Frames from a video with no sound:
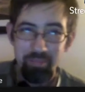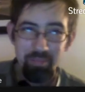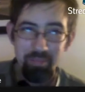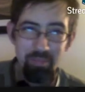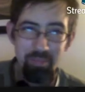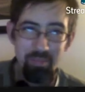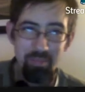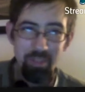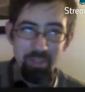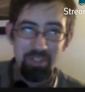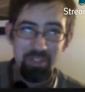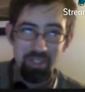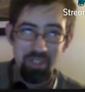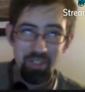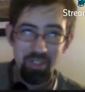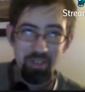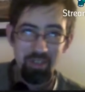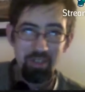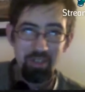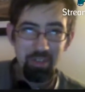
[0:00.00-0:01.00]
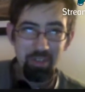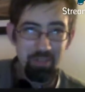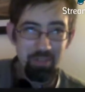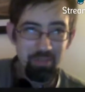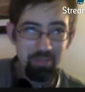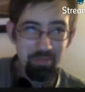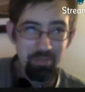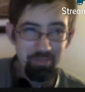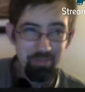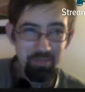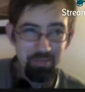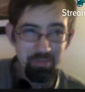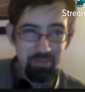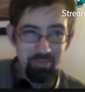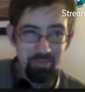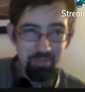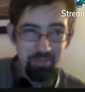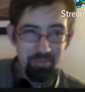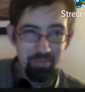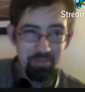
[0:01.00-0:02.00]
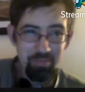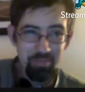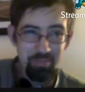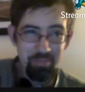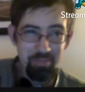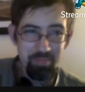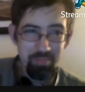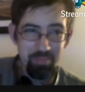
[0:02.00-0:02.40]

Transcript: You know what would actually suck though?